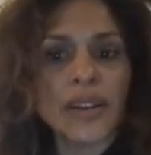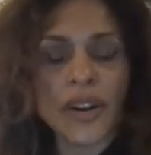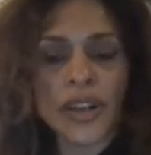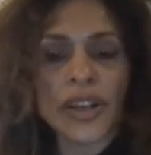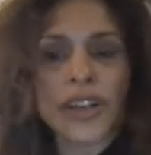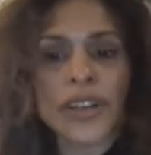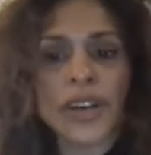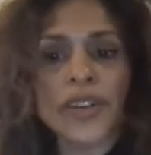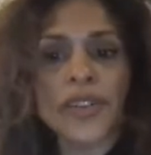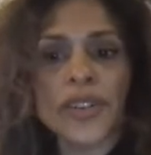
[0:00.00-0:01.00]
are
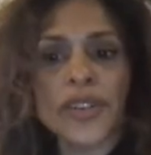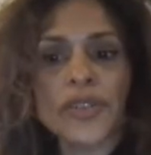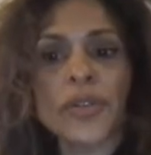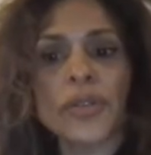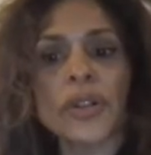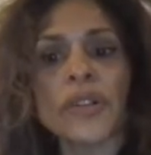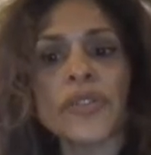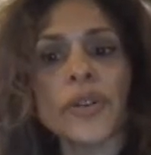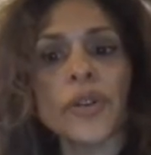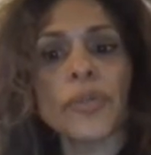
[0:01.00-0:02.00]
under control
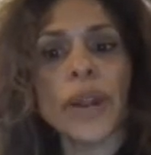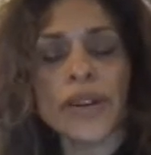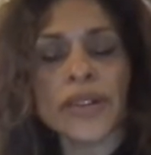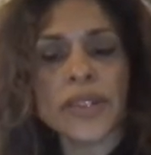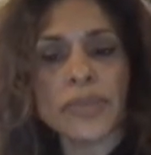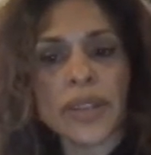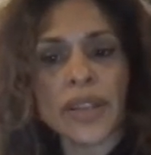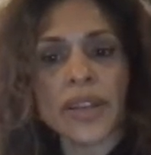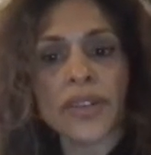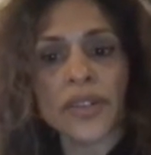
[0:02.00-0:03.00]
of your
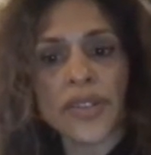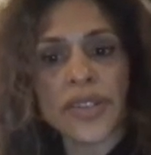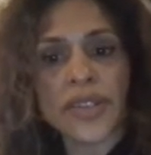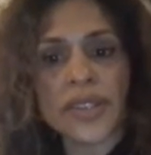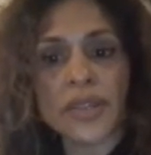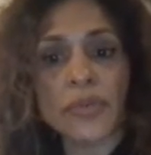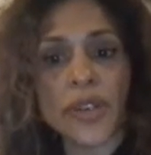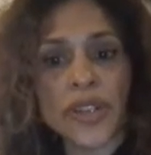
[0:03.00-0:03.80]
parasympathetic nervous system,